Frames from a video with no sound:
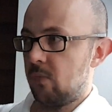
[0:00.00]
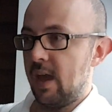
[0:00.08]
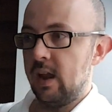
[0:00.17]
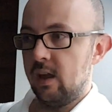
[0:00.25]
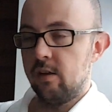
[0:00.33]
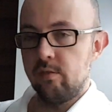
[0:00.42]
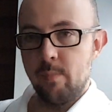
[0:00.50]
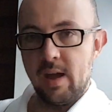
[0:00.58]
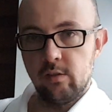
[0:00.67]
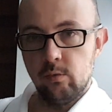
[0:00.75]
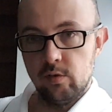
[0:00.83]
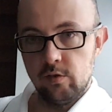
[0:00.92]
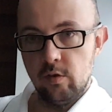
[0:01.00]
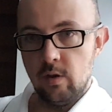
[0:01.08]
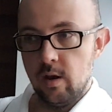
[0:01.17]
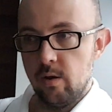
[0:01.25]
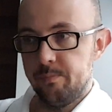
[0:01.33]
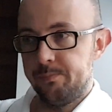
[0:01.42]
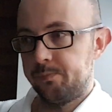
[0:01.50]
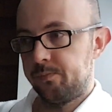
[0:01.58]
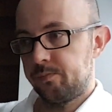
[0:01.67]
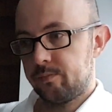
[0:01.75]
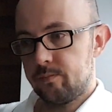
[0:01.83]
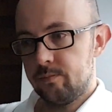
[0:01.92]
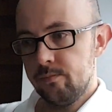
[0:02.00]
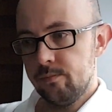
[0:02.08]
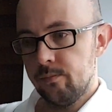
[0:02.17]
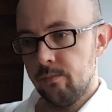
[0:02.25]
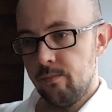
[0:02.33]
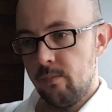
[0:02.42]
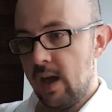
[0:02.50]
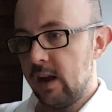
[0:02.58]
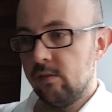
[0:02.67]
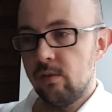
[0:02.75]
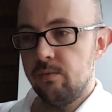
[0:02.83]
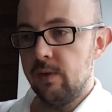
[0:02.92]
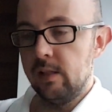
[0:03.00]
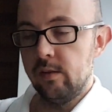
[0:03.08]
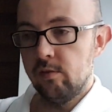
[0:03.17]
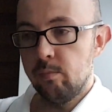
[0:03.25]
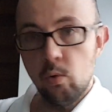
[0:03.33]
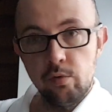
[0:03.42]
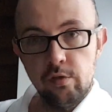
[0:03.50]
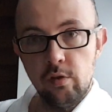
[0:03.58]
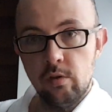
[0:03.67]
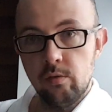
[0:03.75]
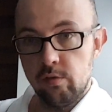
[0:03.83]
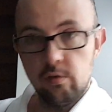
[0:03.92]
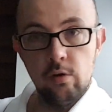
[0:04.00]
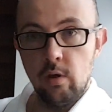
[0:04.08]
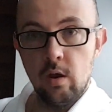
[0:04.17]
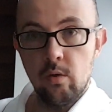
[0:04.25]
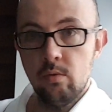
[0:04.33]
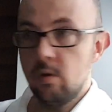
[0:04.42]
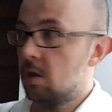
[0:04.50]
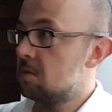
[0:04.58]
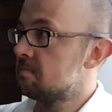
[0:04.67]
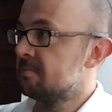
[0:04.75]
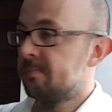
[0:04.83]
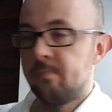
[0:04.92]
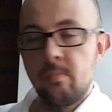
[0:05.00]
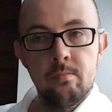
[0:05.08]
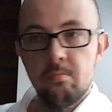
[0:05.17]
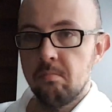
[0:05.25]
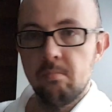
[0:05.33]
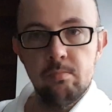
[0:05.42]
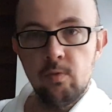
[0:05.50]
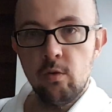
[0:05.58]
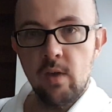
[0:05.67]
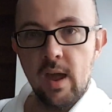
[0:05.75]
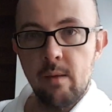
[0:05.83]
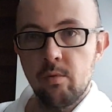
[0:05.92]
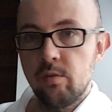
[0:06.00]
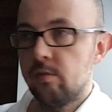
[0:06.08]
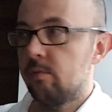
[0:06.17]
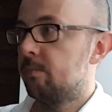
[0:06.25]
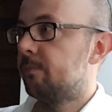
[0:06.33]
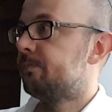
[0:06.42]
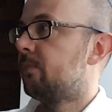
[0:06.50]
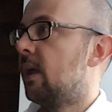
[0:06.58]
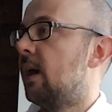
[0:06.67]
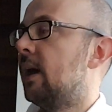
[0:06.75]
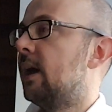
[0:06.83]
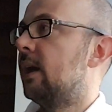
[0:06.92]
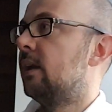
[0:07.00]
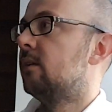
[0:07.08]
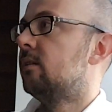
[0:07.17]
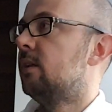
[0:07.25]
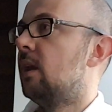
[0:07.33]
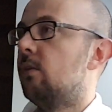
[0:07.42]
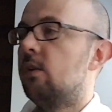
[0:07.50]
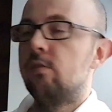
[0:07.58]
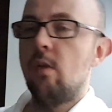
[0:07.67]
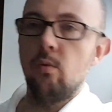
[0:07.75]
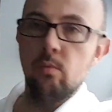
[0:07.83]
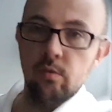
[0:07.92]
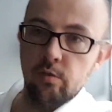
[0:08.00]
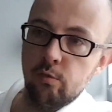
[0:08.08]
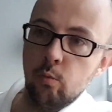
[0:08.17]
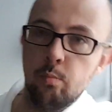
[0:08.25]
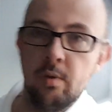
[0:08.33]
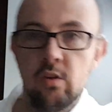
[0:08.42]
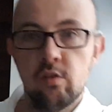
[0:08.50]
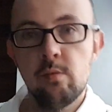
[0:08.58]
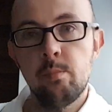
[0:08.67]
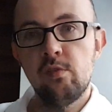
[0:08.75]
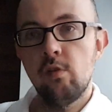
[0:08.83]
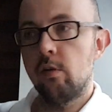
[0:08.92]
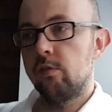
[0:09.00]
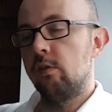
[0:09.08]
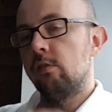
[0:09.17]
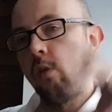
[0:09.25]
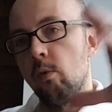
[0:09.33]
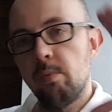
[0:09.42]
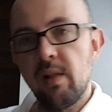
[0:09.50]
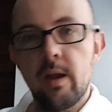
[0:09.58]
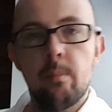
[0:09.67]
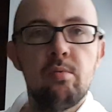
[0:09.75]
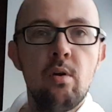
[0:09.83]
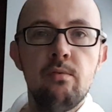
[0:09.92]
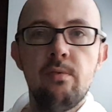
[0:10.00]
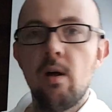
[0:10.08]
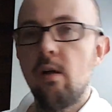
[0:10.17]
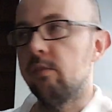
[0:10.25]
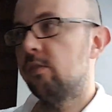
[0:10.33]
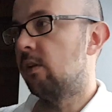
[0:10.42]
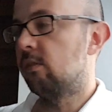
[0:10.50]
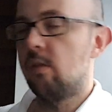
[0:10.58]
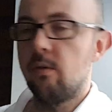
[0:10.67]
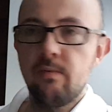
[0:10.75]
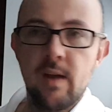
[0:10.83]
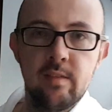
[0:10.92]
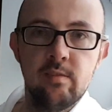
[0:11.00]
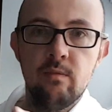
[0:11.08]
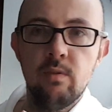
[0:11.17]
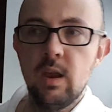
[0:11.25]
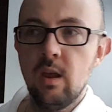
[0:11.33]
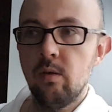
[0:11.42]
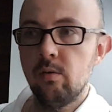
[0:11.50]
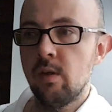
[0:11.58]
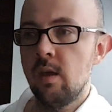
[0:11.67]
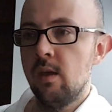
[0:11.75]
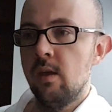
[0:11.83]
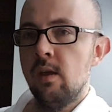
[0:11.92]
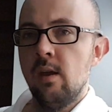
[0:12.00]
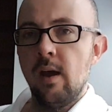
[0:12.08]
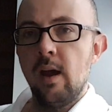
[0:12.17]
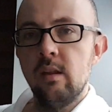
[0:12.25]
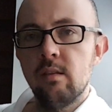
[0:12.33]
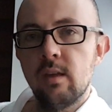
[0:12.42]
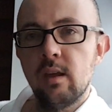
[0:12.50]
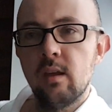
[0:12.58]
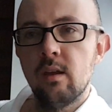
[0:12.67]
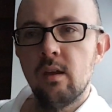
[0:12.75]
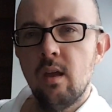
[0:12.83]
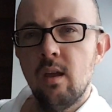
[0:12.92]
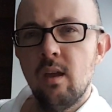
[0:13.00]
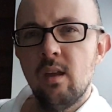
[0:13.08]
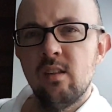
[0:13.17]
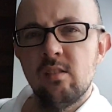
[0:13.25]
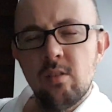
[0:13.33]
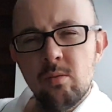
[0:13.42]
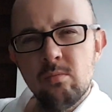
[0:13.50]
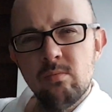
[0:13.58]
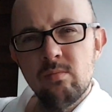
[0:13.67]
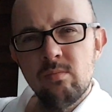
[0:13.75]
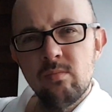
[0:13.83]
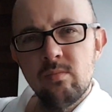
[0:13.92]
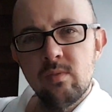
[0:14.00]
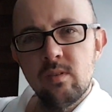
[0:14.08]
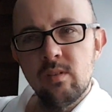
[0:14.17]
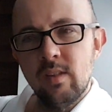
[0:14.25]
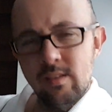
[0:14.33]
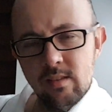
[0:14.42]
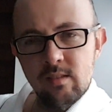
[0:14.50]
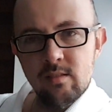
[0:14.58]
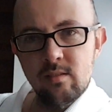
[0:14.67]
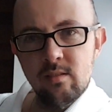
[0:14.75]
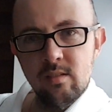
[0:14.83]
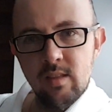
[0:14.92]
and it cuts back to a studio, and it's a fairly small studio, 2 cameras, and you know, there's no swooping jib shots, there's no player profiles, there's no fancy videos, and you think, so this is